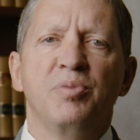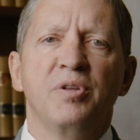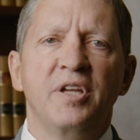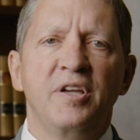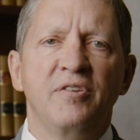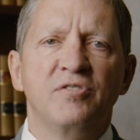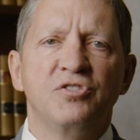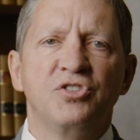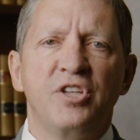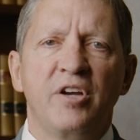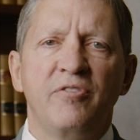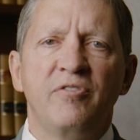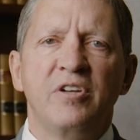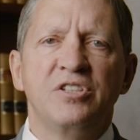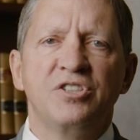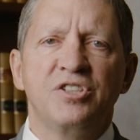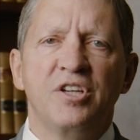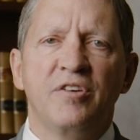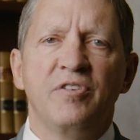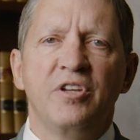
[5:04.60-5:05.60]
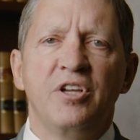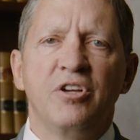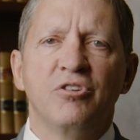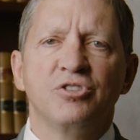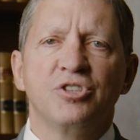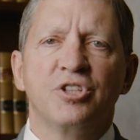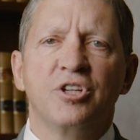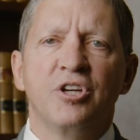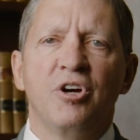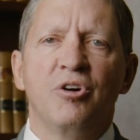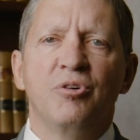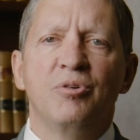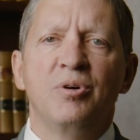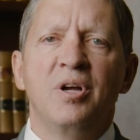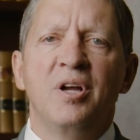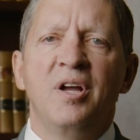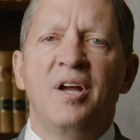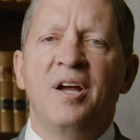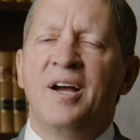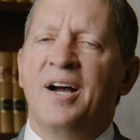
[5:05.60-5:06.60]
believed 77 years ago,
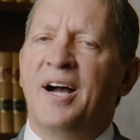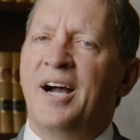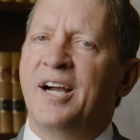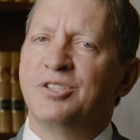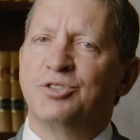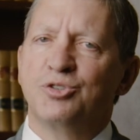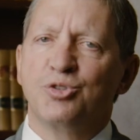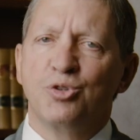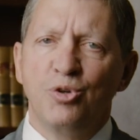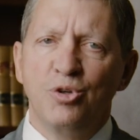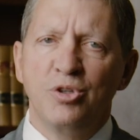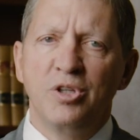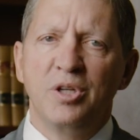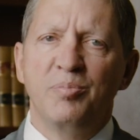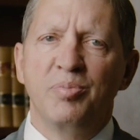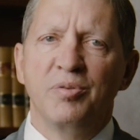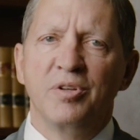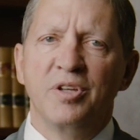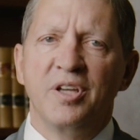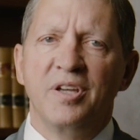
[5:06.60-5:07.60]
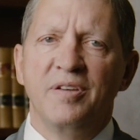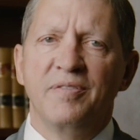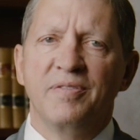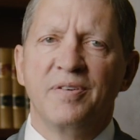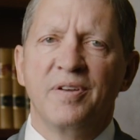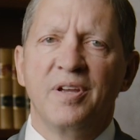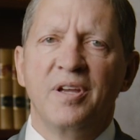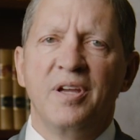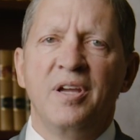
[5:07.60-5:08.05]
I truly believe,